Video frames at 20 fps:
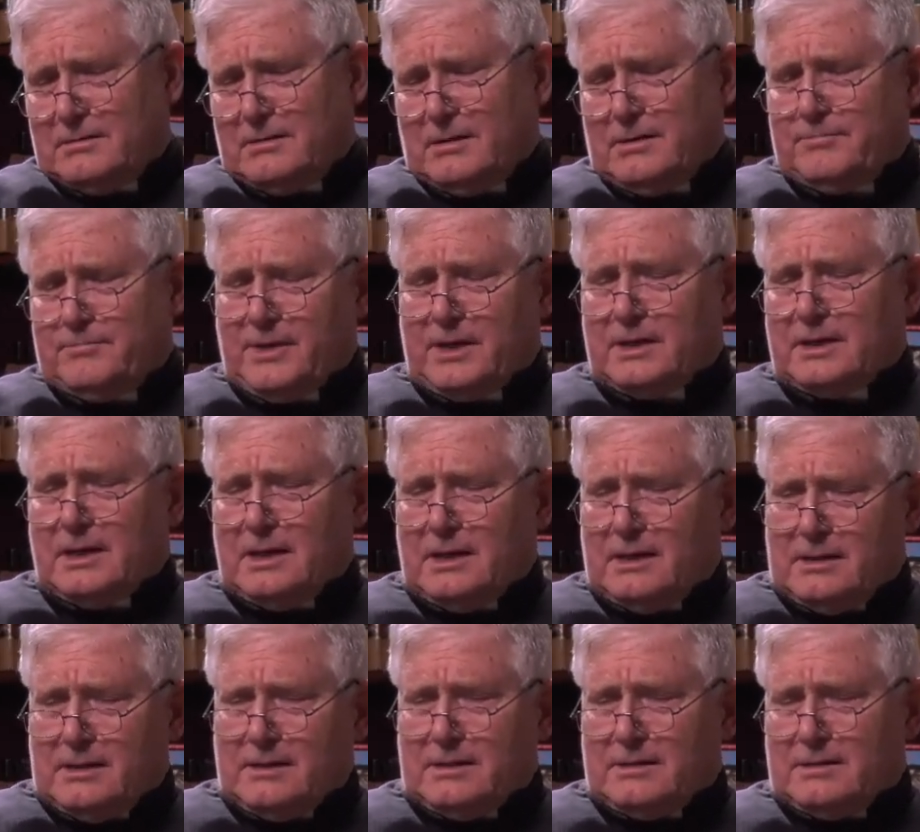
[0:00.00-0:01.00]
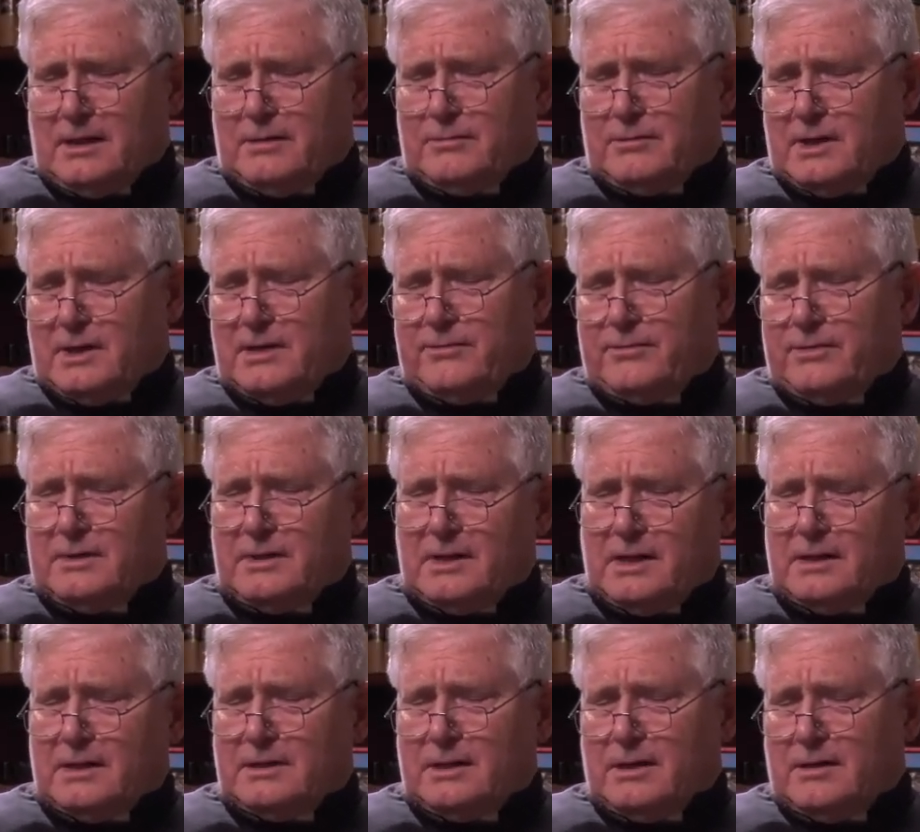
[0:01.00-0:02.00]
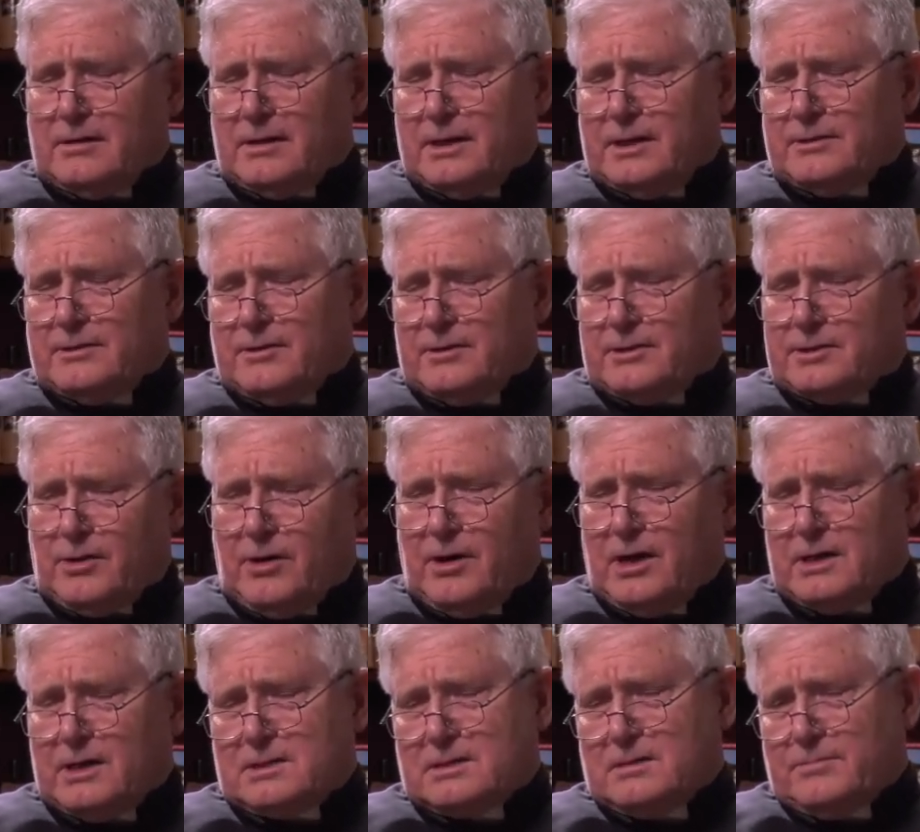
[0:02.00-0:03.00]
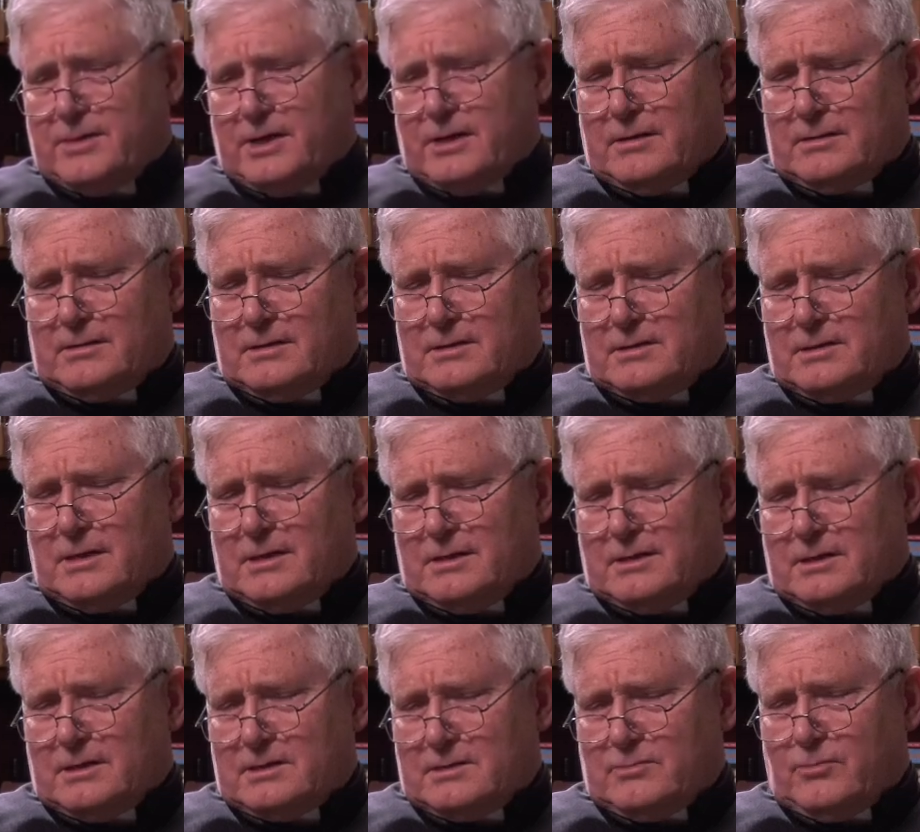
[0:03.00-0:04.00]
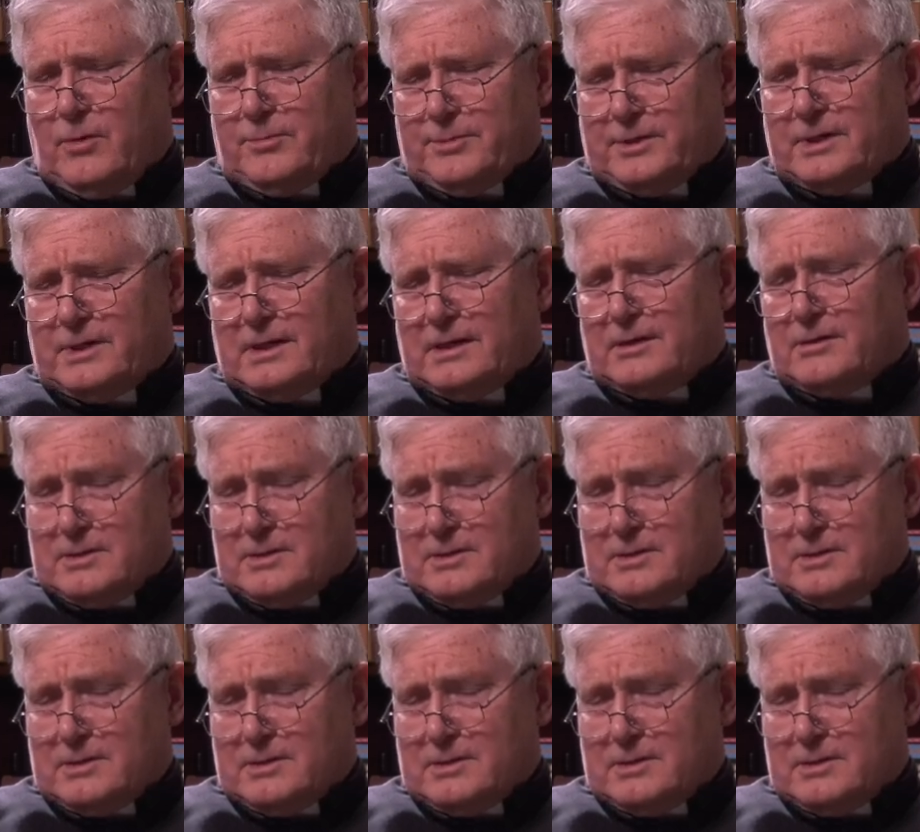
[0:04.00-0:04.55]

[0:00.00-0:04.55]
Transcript: but they were even in their talks about this woman,